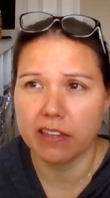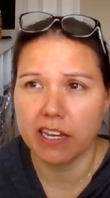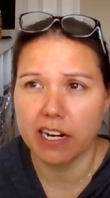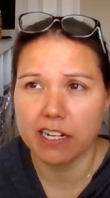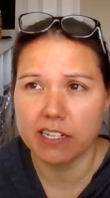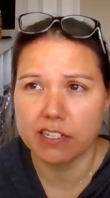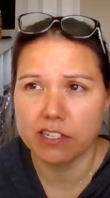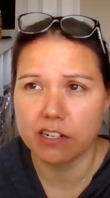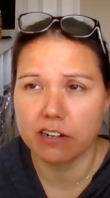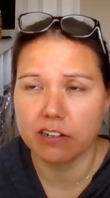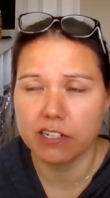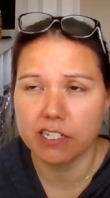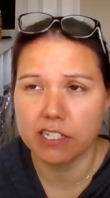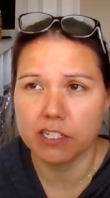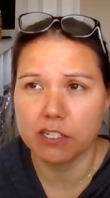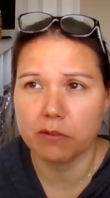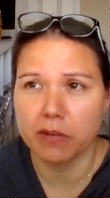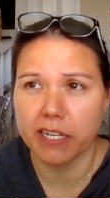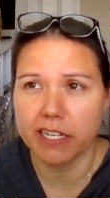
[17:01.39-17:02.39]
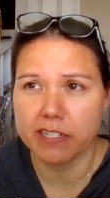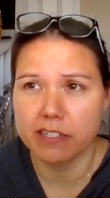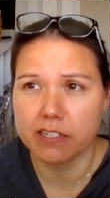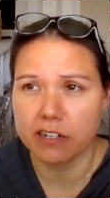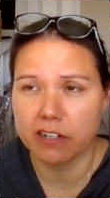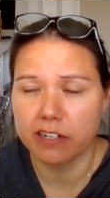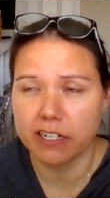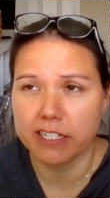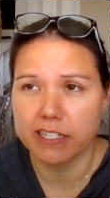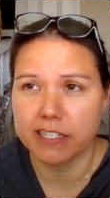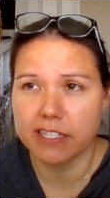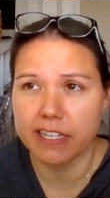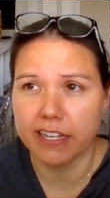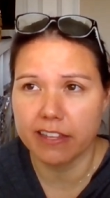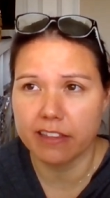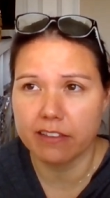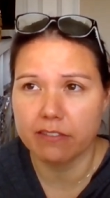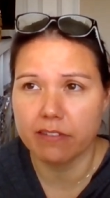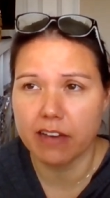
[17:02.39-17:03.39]
that I started doing and started
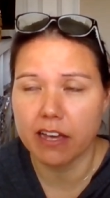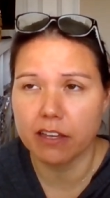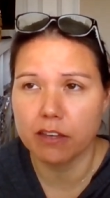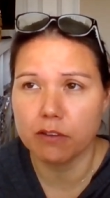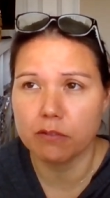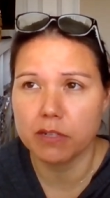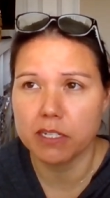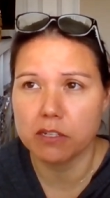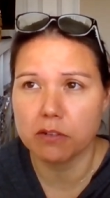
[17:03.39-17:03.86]
seeing the value in